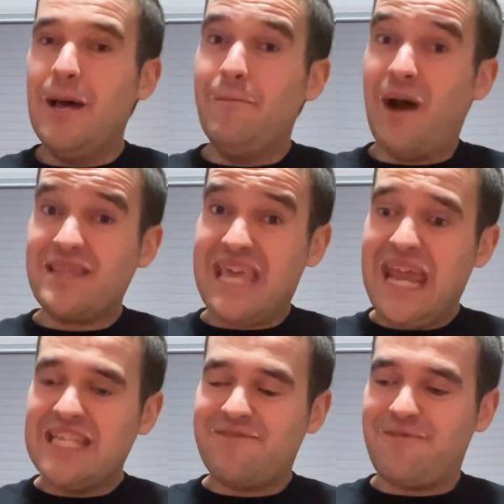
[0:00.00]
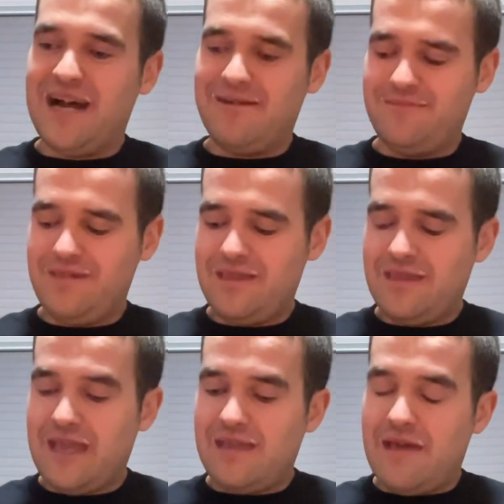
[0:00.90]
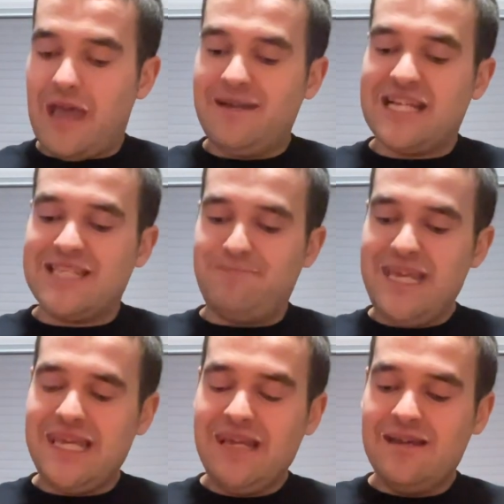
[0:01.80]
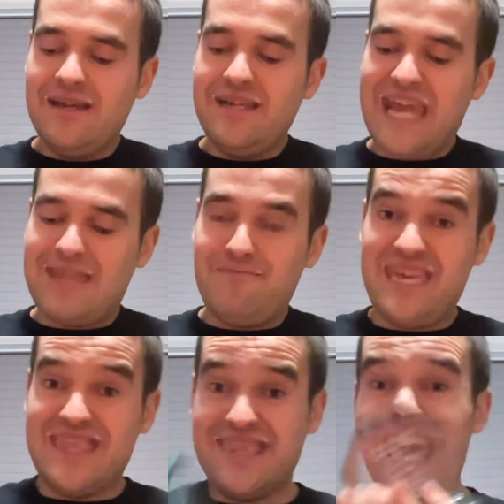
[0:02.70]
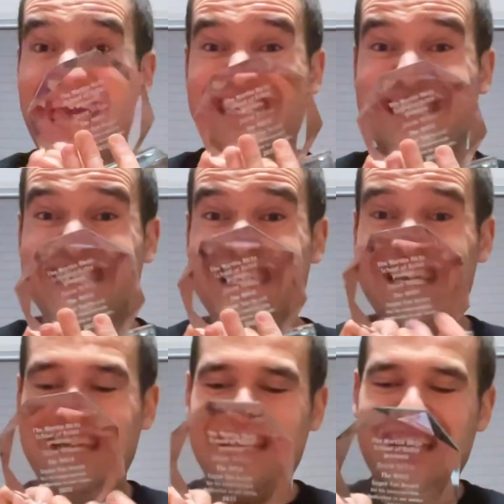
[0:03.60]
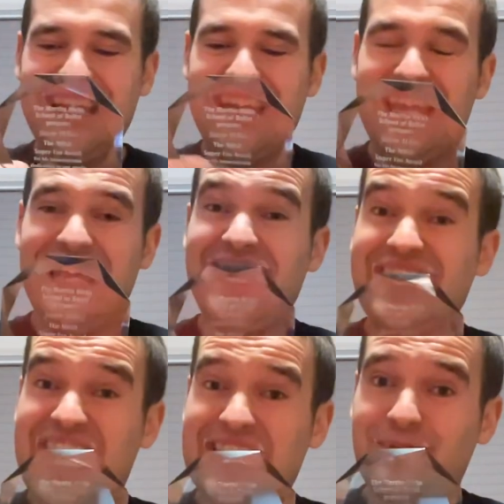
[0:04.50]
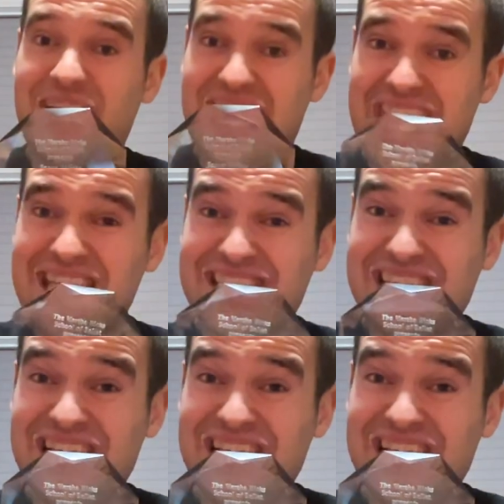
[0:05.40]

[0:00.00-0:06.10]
Martha Hicks from MHSB gave me this. Can you guess what it is?